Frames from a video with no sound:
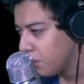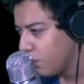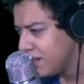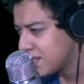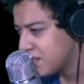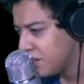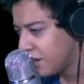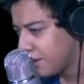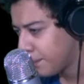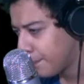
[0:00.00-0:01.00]
What is
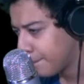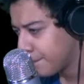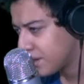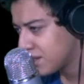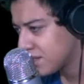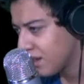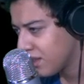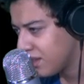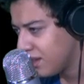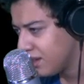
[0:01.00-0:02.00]
here? There's
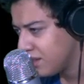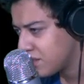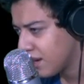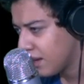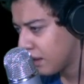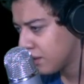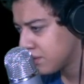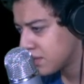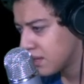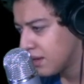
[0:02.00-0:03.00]
nothing in the
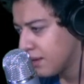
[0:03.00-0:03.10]
shelves,